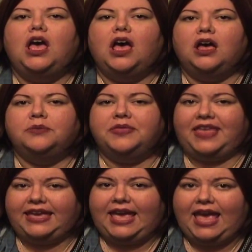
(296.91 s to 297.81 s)

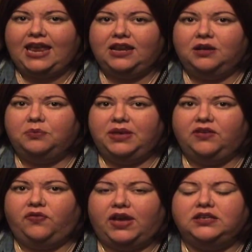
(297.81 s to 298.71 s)
that can be
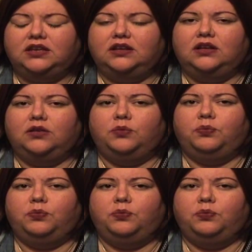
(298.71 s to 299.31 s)
affected